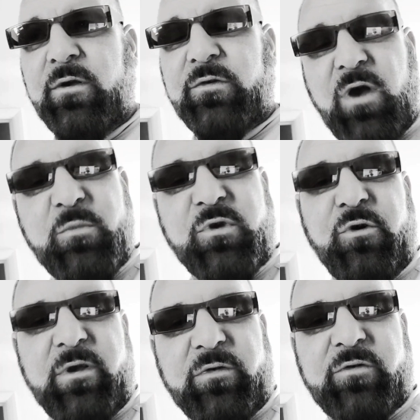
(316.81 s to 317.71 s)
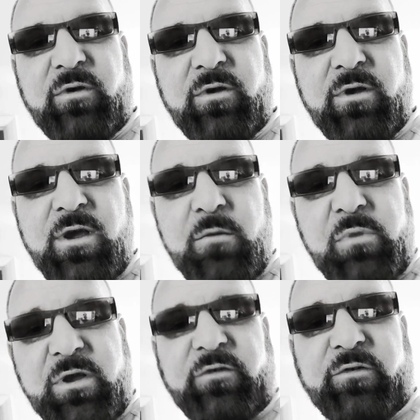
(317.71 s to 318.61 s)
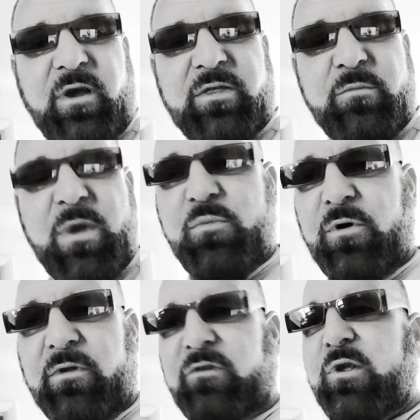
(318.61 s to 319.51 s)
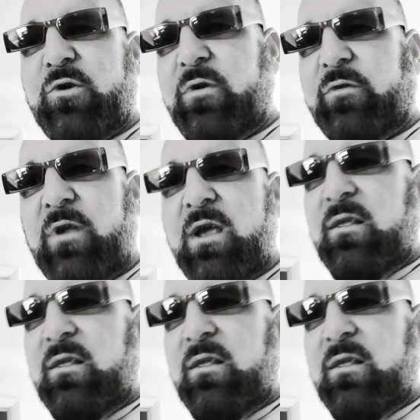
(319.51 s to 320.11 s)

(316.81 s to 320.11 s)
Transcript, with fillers: So I'm curious. But yes, uh, the main point of this video is,